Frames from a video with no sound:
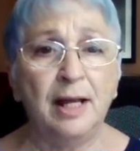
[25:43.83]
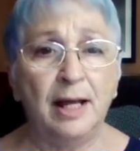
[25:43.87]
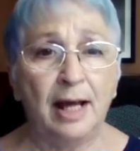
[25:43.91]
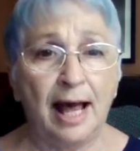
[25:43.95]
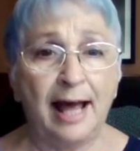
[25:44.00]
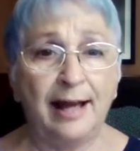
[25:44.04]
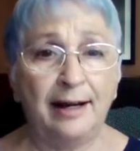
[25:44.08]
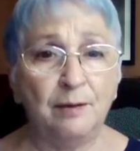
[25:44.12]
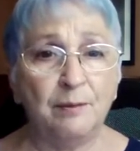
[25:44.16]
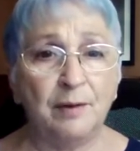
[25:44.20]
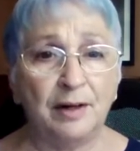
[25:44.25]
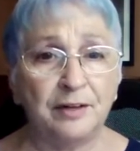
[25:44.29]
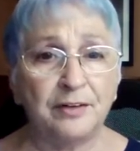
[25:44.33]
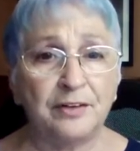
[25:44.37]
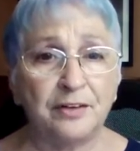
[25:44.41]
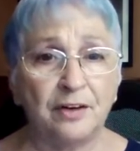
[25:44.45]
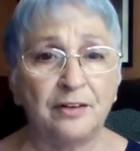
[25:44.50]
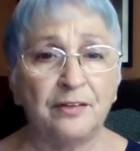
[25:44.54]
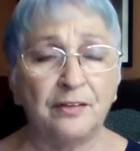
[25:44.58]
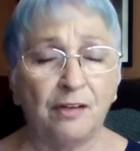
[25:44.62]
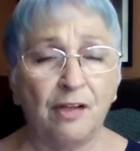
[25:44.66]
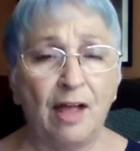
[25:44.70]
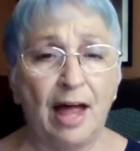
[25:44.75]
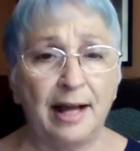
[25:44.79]
I don't want to
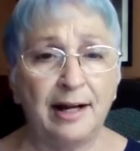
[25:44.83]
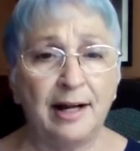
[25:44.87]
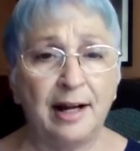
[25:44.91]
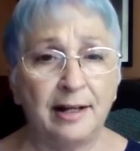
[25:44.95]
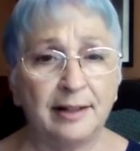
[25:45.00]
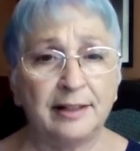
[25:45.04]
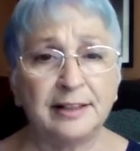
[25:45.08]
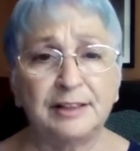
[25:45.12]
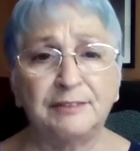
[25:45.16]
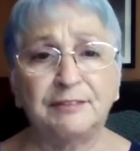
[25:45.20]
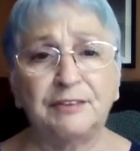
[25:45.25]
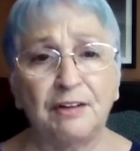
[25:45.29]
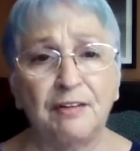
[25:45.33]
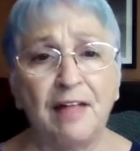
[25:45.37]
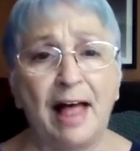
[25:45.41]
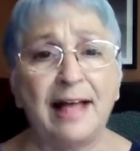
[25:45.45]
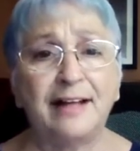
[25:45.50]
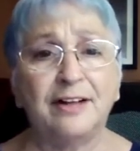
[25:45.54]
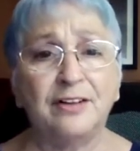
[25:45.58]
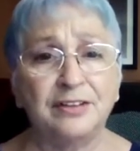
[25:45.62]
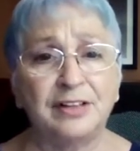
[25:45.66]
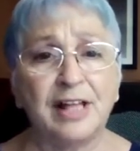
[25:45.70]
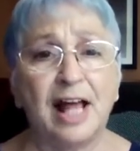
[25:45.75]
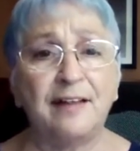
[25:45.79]
turn the light on, because if the
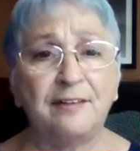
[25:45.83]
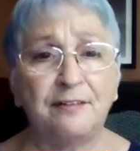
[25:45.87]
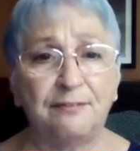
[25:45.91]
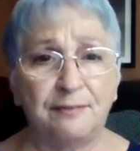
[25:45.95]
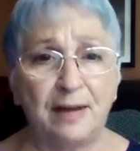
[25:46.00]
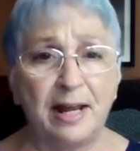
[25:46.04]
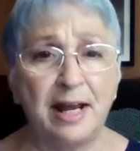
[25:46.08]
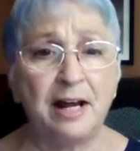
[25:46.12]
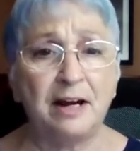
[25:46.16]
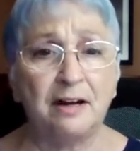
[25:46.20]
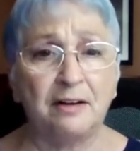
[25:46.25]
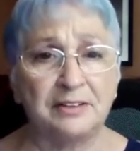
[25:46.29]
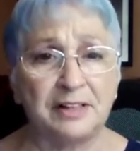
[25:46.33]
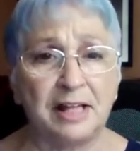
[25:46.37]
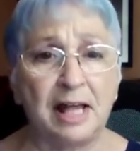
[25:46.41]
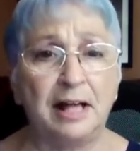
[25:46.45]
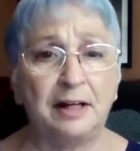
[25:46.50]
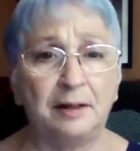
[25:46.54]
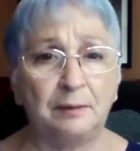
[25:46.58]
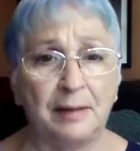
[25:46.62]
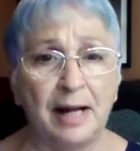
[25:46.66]
light goes on, the fan goes on.